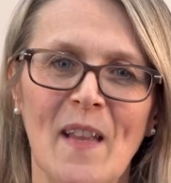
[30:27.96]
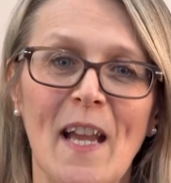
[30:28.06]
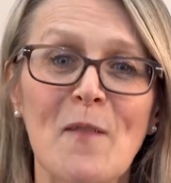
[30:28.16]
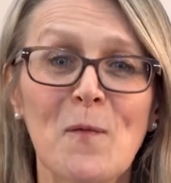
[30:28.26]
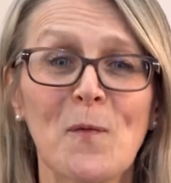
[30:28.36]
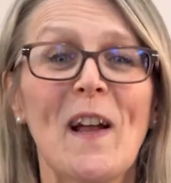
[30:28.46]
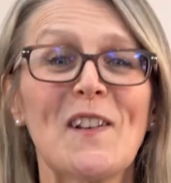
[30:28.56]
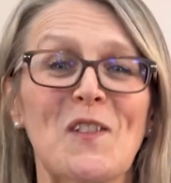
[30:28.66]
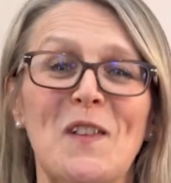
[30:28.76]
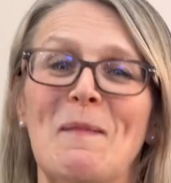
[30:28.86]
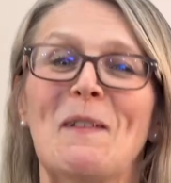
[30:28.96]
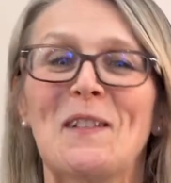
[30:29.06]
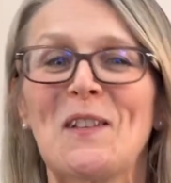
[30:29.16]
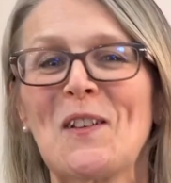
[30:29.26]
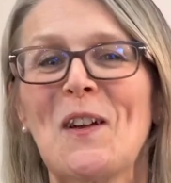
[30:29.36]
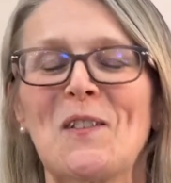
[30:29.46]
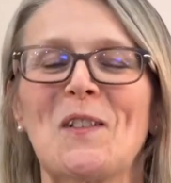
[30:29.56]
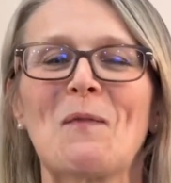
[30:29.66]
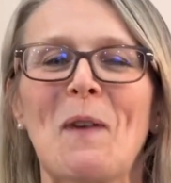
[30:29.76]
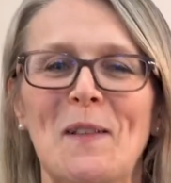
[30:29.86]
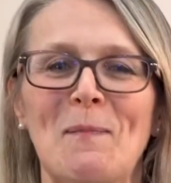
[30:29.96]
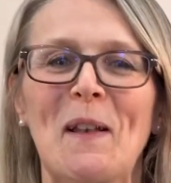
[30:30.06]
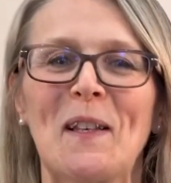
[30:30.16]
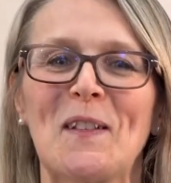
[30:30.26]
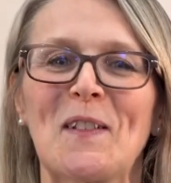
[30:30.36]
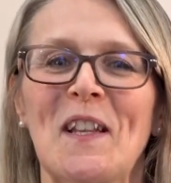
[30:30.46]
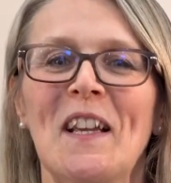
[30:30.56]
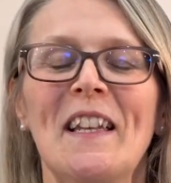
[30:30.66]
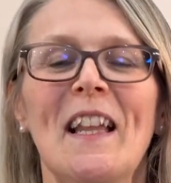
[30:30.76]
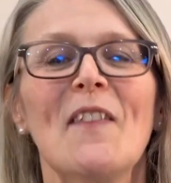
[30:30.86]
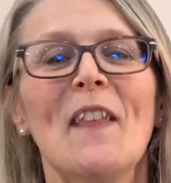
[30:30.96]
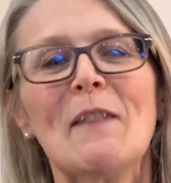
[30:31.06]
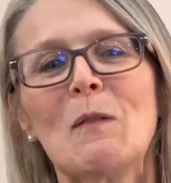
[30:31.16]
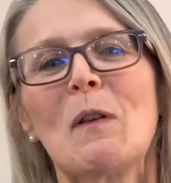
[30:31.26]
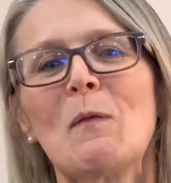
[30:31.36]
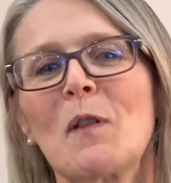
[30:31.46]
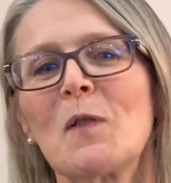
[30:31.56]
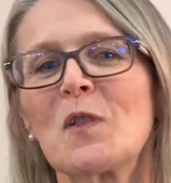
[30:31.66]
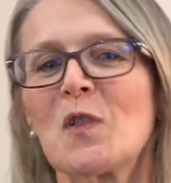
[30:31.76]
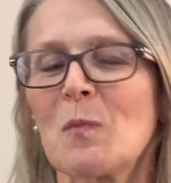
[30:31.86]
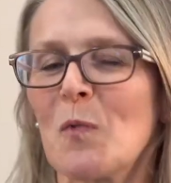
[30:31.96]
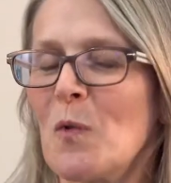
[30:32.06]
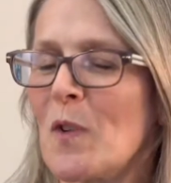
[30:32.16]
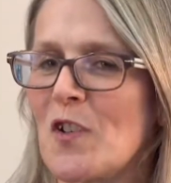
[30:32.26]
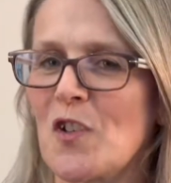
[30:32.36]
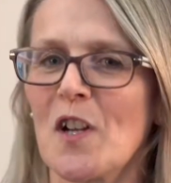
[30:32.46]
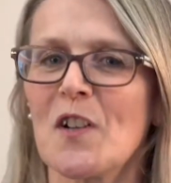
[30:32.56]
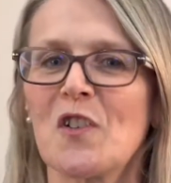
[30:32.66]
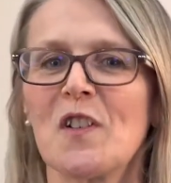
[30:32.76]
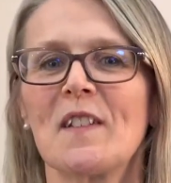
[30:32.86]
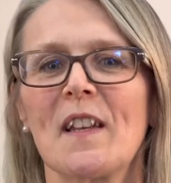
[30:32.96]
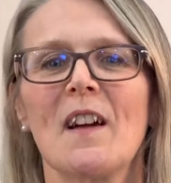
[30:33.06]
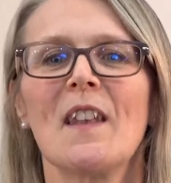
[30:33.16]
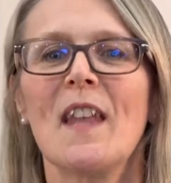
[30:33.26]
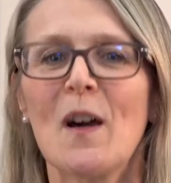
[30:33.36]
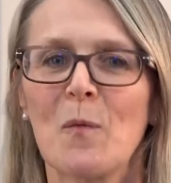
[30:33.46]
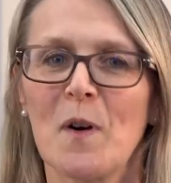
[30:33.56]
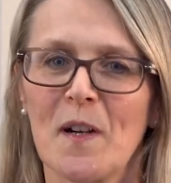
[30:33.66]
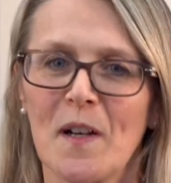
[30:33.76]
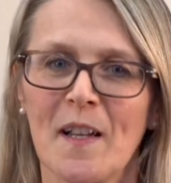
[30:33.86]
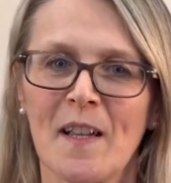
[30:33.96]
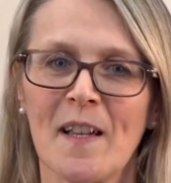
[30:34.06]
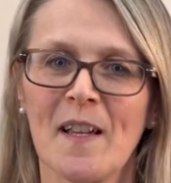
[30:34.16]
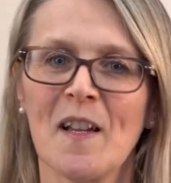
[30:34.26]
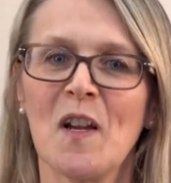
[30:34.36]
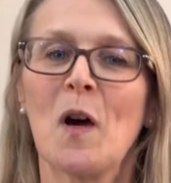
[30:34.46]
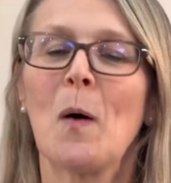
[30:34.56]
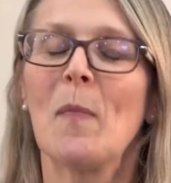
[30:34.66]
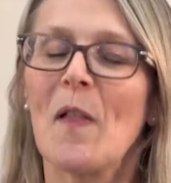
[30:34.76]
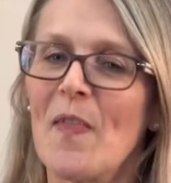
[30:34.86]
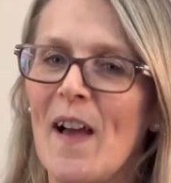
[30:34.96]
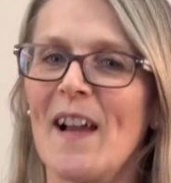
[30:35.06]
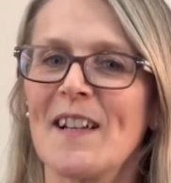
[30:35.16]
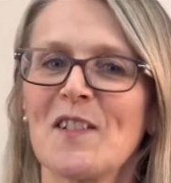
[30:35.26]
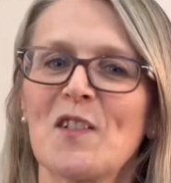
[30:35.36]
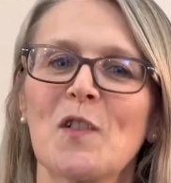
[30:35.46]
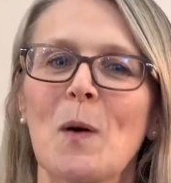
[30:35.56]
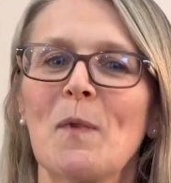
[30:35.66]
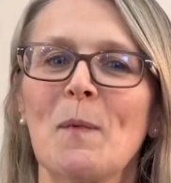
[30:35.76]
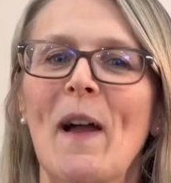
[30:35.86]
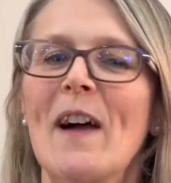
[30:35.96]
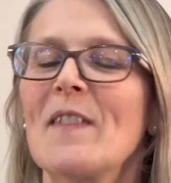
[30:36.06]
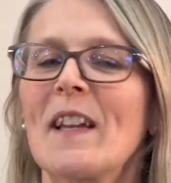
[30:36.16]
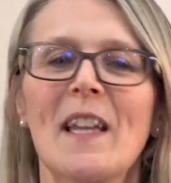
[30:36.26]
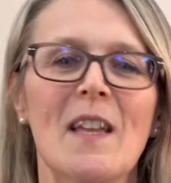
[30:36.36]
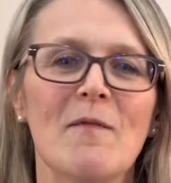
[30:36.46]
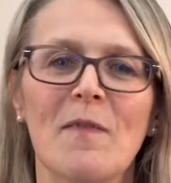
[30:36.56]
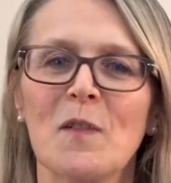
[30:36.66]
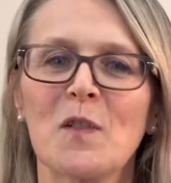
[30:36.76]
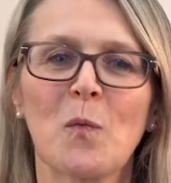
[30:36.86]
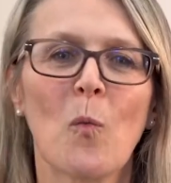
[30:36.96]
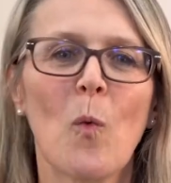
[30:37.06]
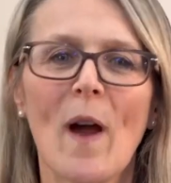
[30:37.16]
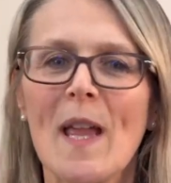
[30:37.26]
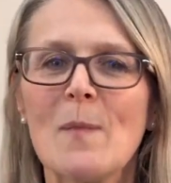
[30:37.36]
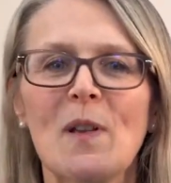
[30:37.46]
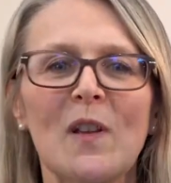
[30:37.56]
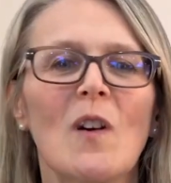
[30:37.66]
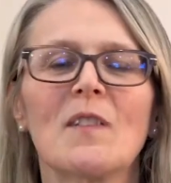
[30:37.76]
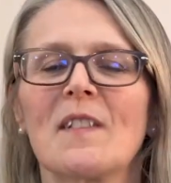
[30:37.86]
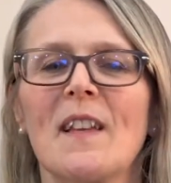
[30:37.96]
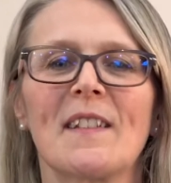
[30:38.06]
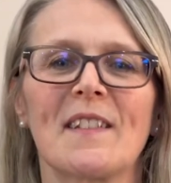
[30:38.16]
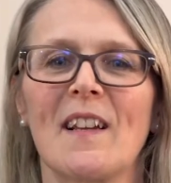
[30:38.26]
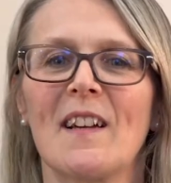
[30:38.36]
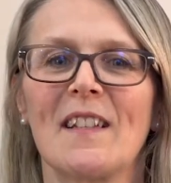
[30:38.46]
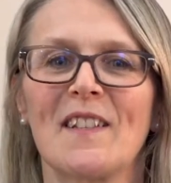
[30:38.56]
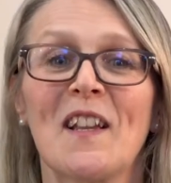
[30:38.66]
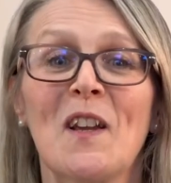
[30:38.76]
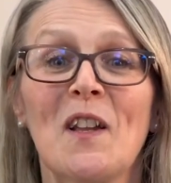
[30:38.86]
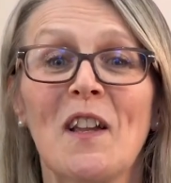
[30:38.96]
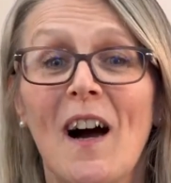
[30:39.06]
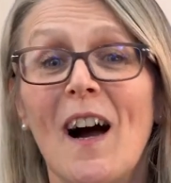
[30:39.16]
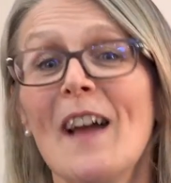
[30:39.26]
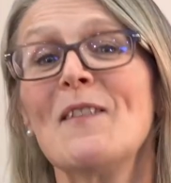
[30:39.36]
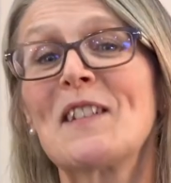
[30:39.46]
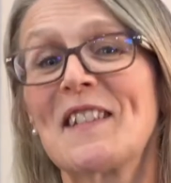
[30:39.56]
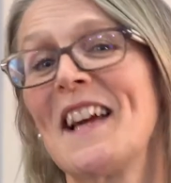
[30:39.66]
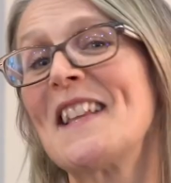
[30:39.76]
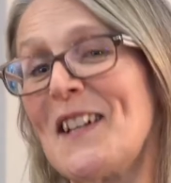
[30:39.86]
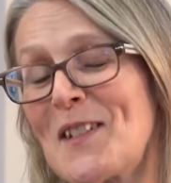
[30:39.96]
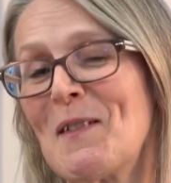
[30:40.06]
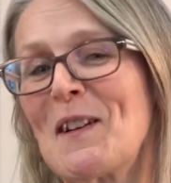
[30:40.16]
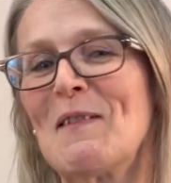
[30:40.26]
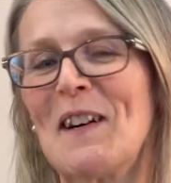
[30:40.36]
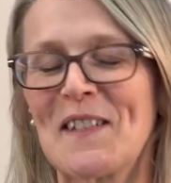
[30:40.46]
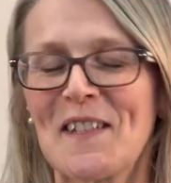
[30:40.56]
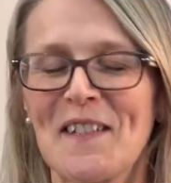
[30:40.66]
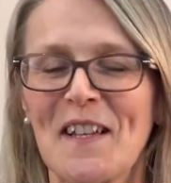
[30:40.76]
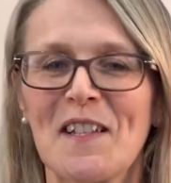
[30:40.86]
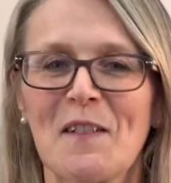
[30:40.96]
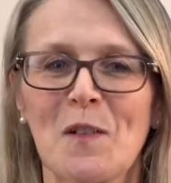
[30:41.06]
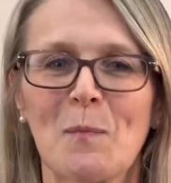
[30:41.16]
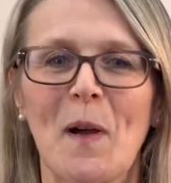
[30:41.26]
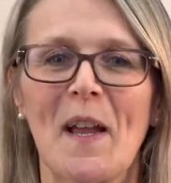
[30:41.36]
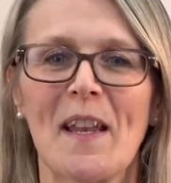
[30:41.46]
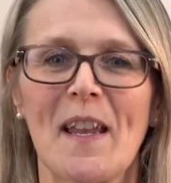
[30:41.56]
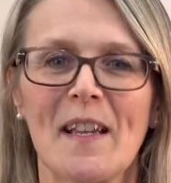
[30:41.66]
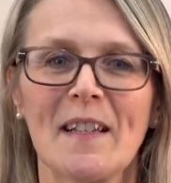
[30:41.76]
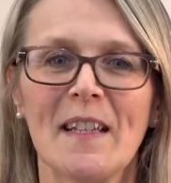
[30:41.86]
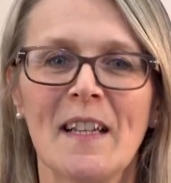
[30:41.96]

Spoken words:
And French Community Church in the West Midlands. Now, they would be one of the smaller churches in our network, but that hasn't stopped them having an influence way beyond their size. I would say that's one of our distinctives as Pioneer.